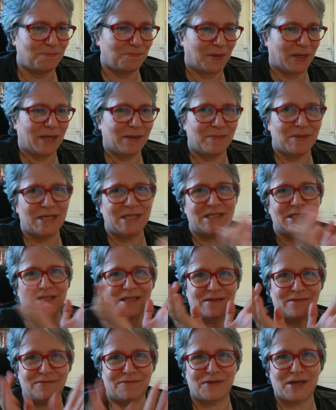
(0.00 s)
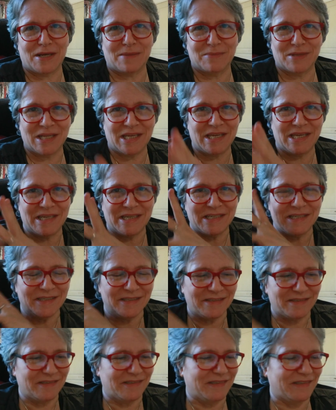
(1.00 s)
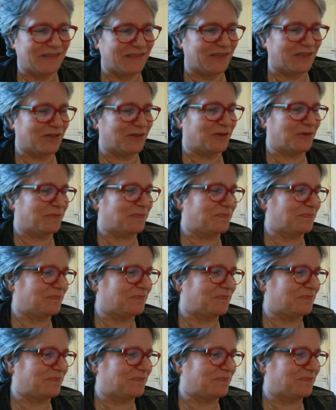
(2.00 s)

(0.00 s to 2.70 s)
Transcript: babies and family and you know